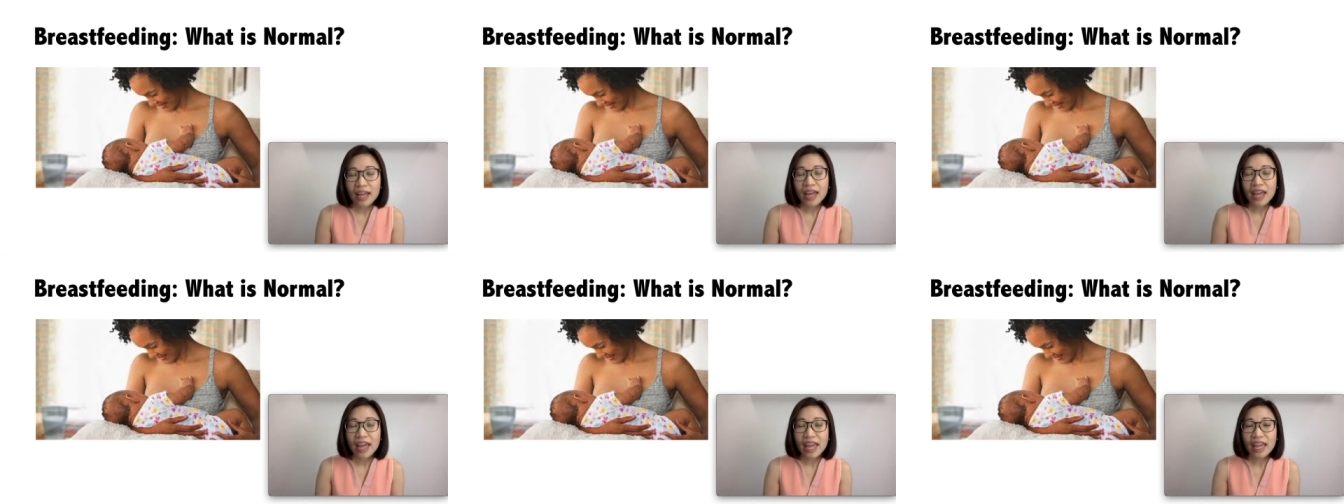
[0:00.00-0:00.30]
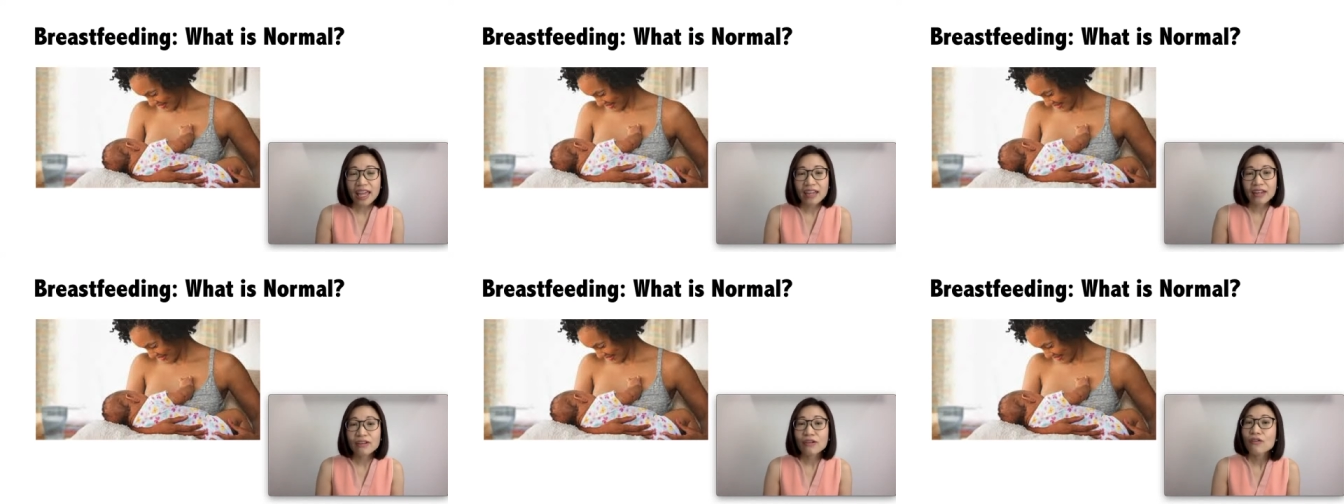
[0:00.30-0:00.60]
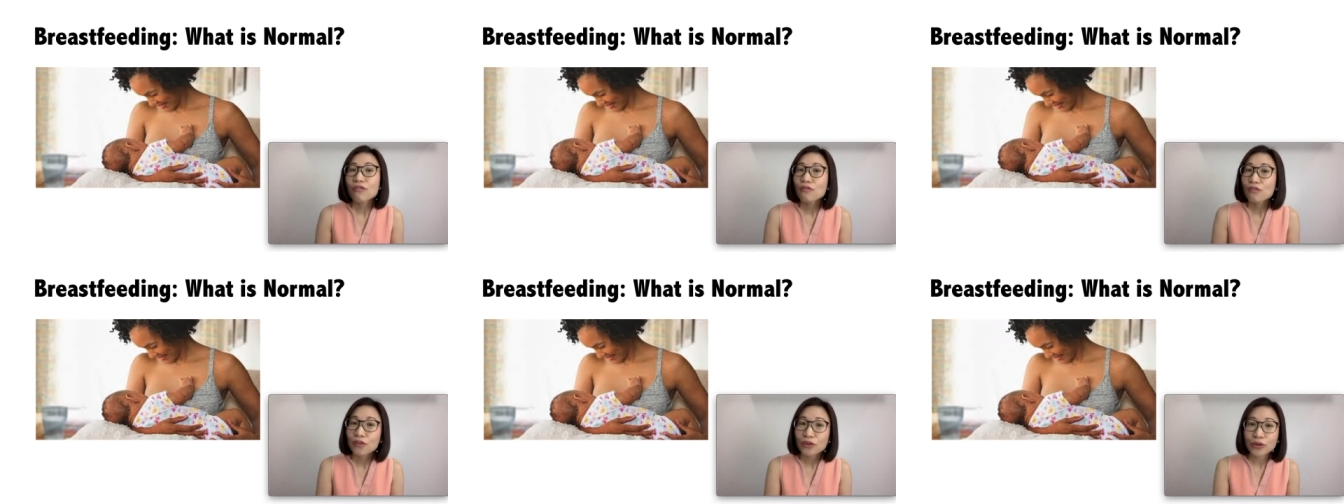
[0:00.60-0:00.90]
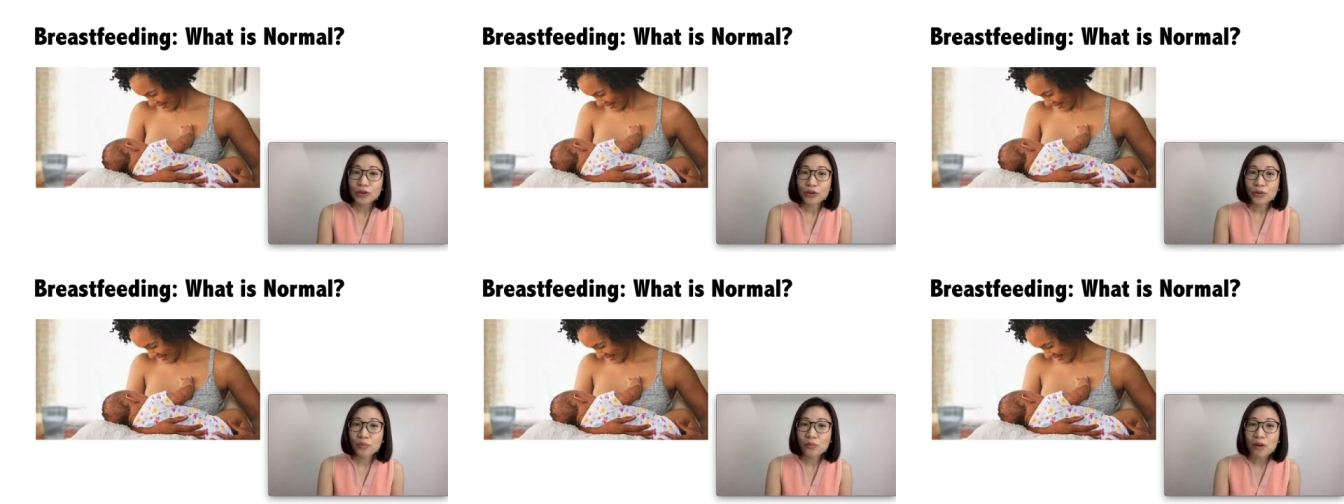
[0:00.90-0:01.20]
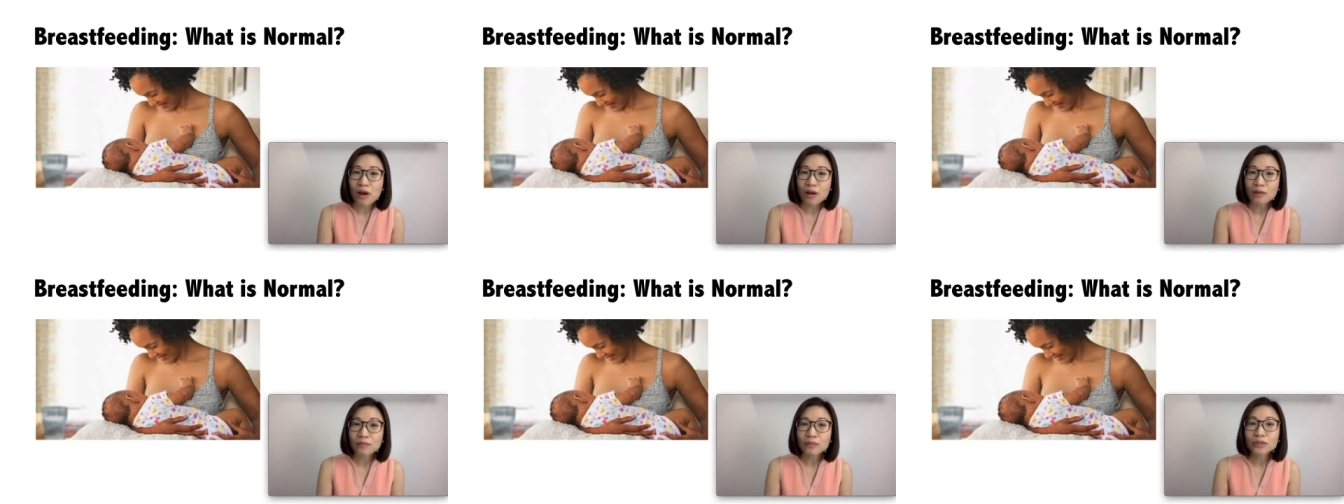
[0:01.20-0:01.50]
and for you,
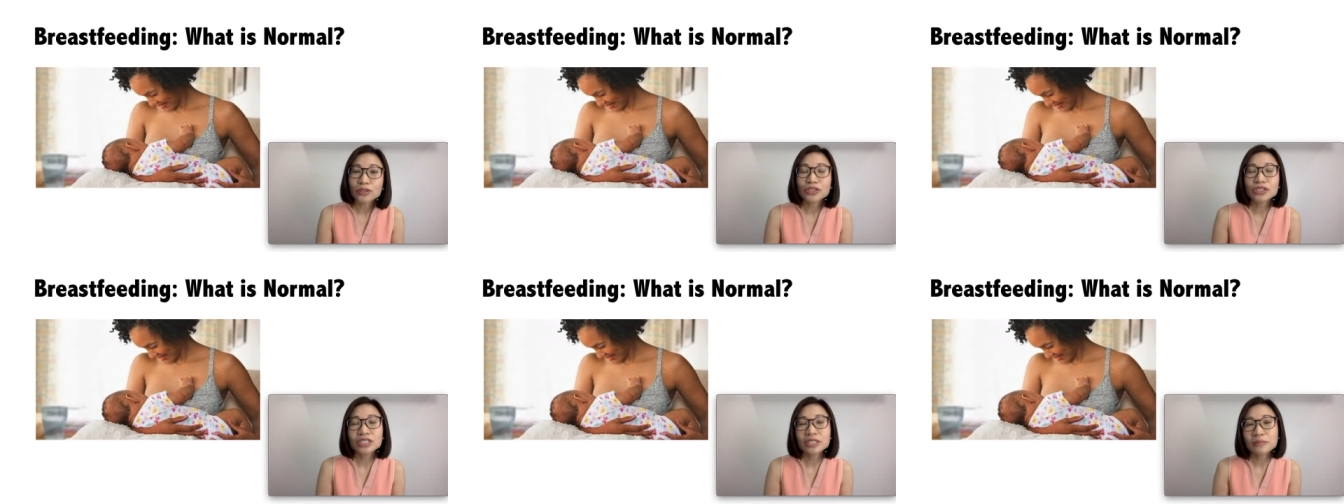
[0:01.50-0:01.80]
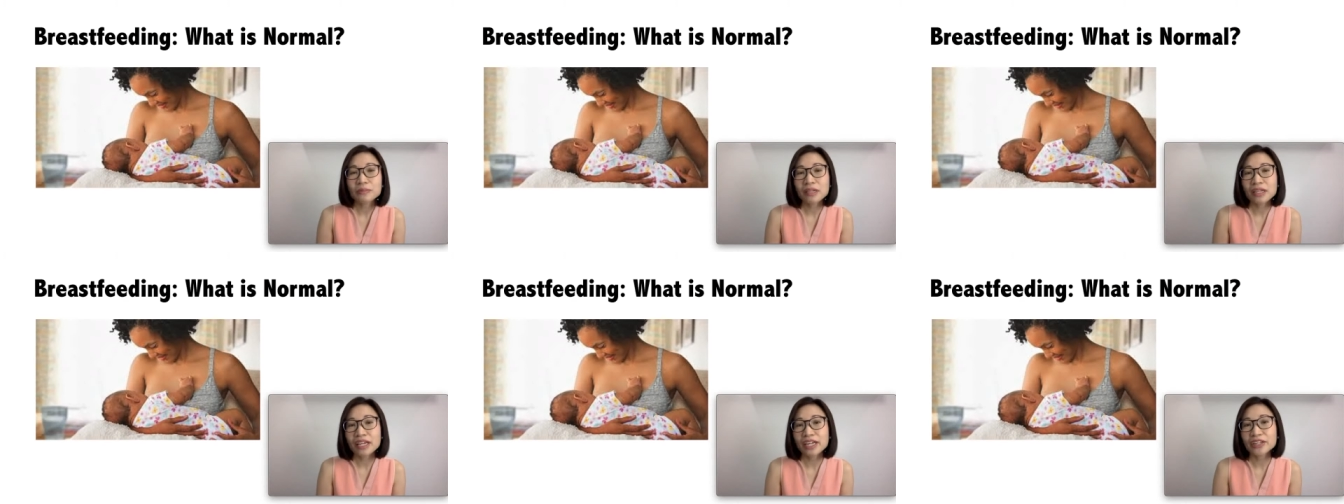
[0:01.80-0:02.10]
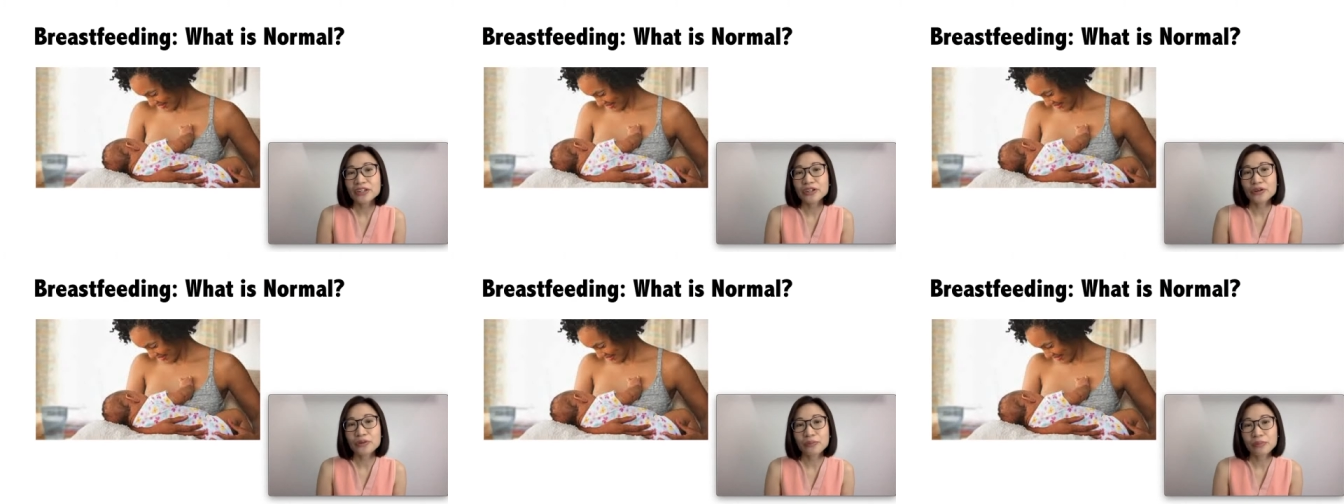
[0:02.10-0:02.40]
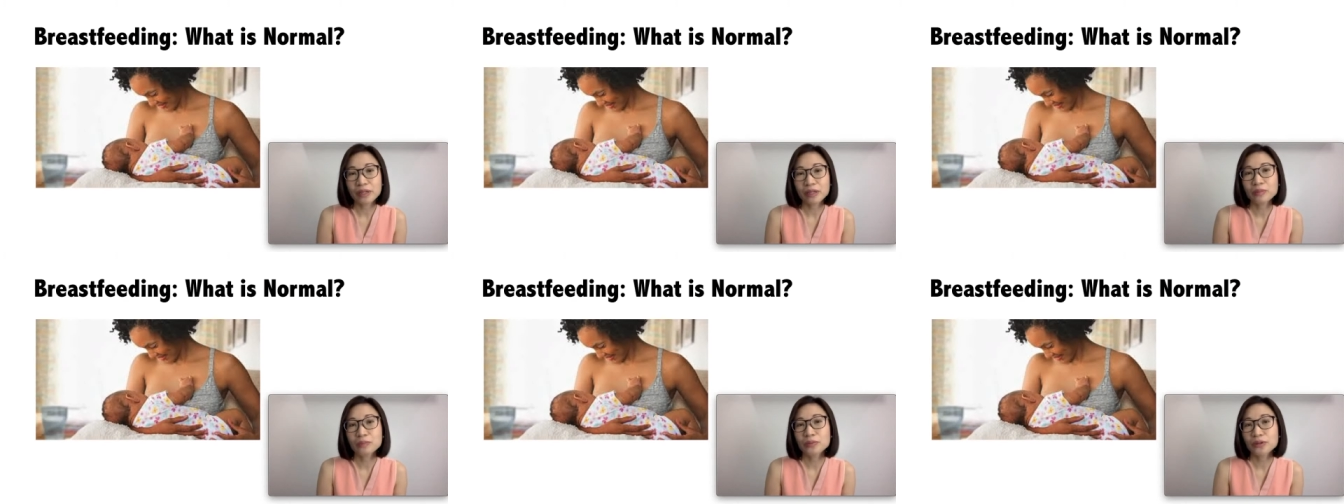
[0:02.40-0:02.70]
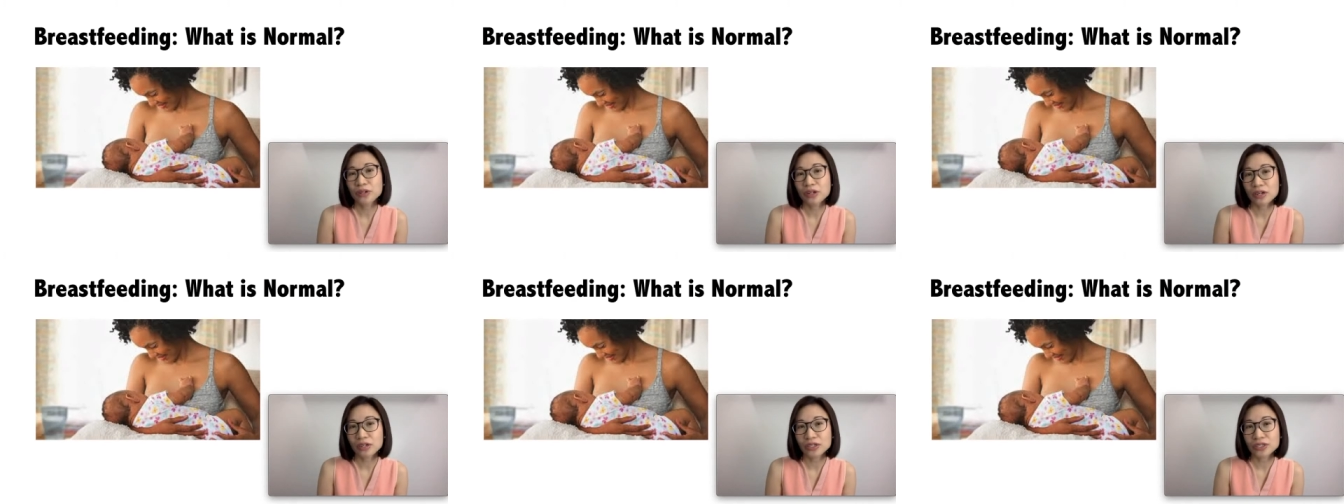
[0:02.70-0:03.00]
mom, to stimulate your milk
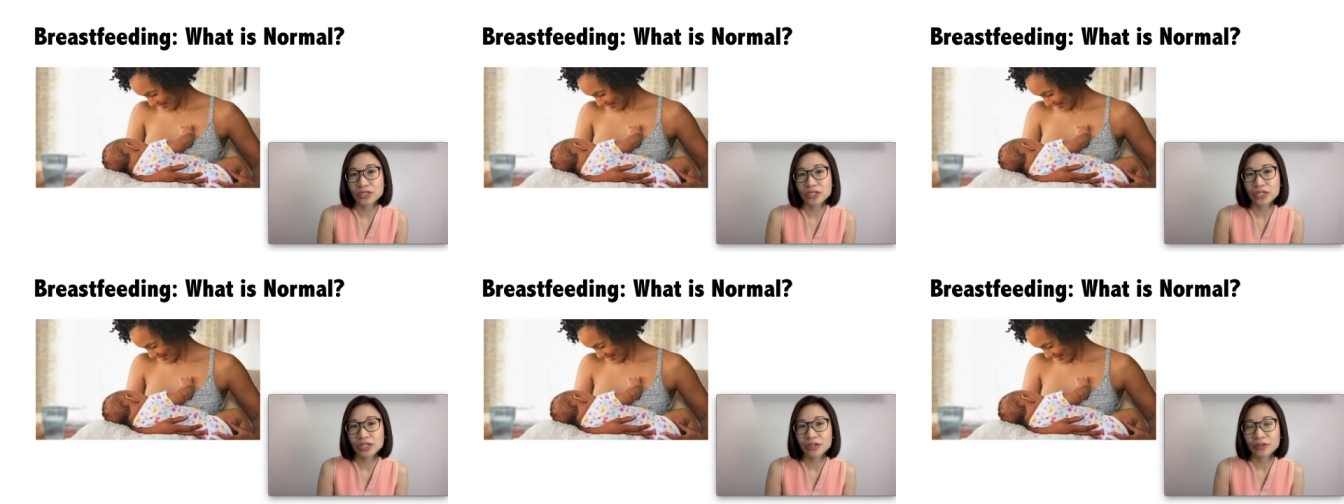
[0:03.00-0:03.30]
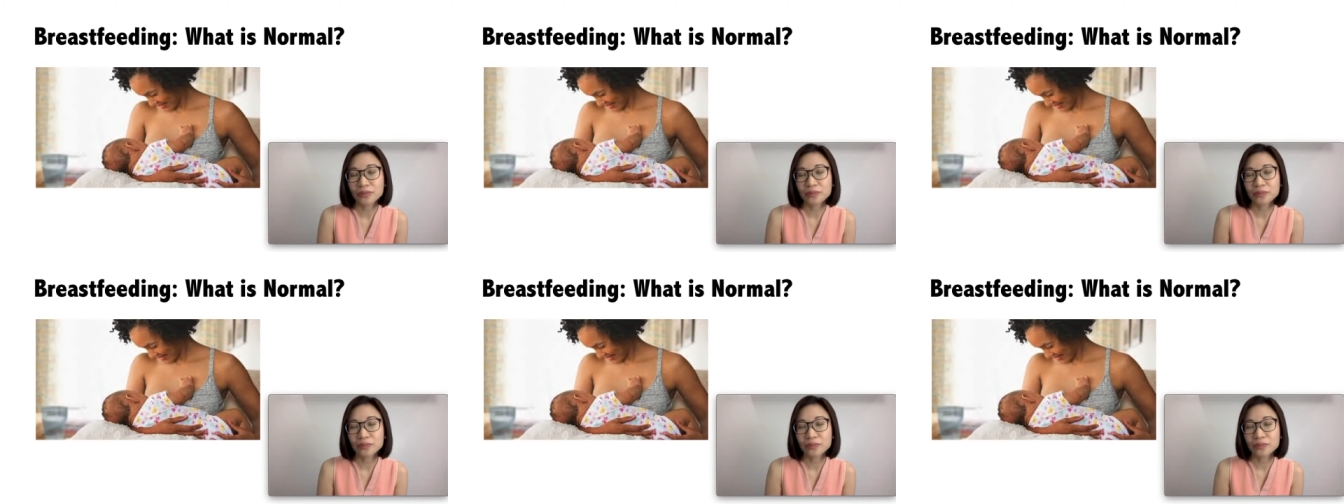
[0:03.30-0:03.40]
production.